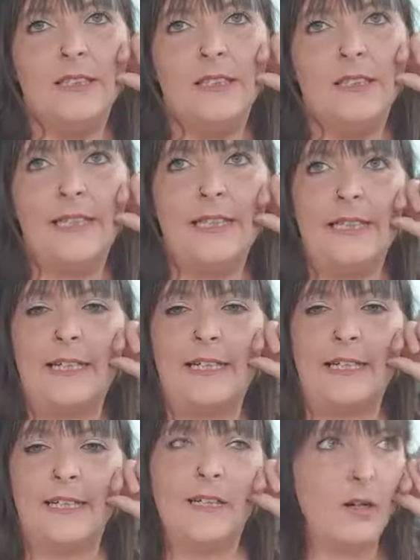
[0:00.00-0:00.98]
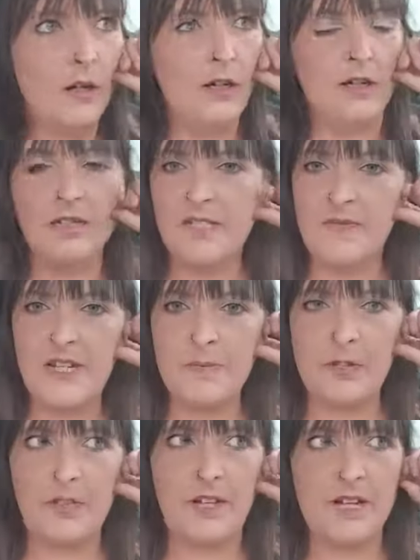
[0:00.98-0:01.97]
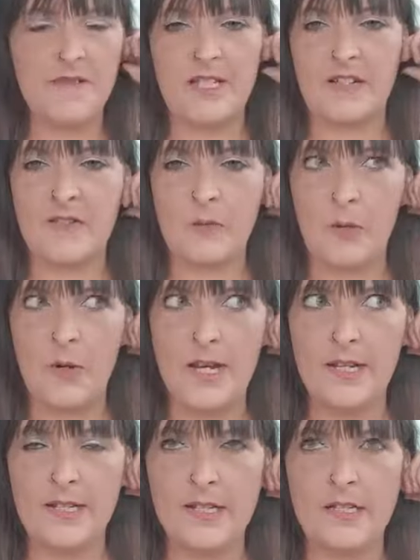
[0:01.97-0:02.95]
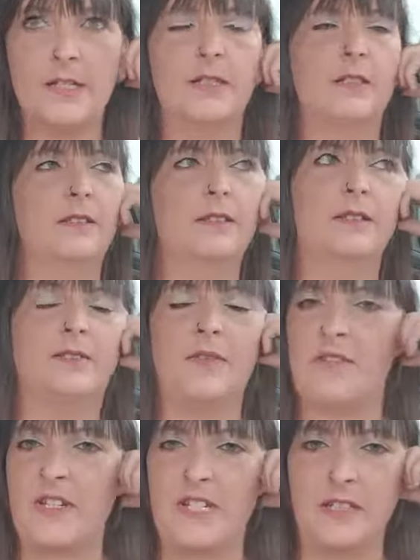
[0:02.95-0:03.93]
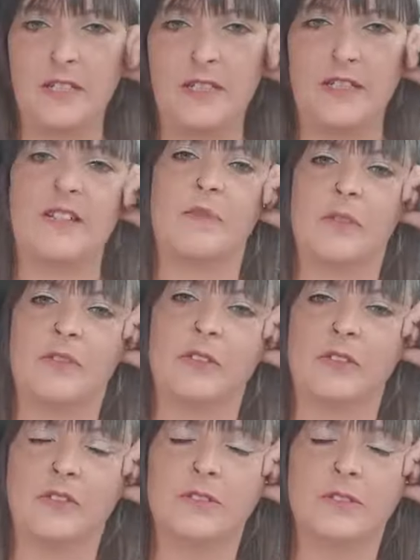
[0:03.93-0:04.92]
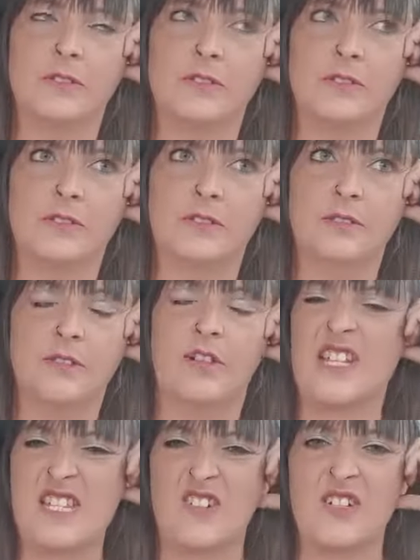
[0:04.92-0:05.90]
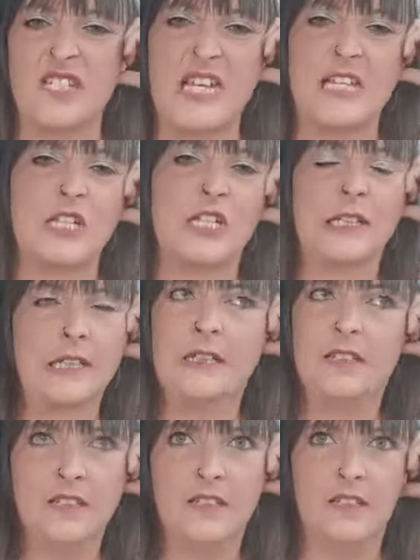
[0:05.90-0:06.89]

Oh, this Facebook Live stuff's weird, isn't it? I've never done a live before, or at least not intentionally.